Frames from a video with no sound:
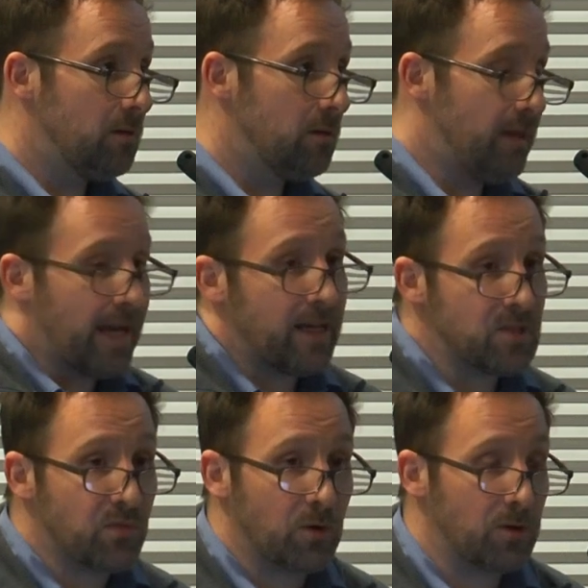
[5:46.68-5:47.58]
That
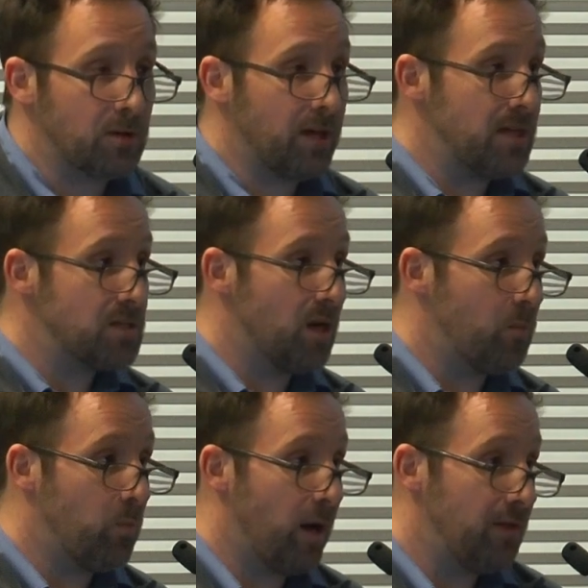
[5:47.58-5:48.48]
gets further diced
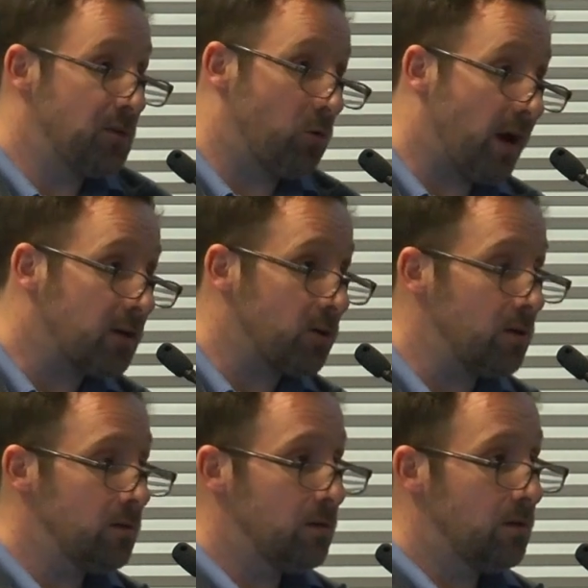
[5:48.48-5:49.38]
up by the director,